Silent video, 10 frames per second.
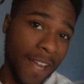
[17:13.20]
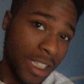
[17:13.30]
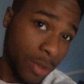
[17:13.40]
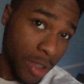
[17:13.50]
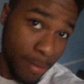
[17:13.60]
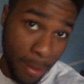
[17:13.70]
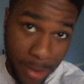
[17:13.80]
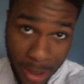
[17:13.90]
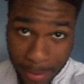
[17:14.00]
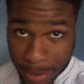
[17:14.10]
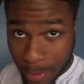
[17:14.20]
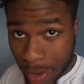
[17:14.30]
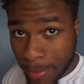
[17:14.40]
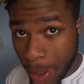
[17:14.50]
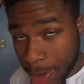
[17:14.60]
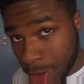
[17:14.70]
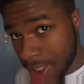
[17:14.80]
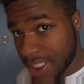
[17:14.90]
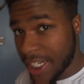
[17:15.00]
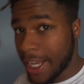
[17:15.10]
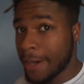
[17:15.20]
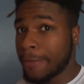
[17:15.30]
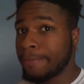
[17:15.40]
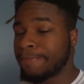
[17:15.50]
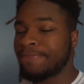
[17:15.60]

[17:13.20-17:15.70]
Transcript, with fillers: She went to the barber shop this morning, but I was lazy to get up.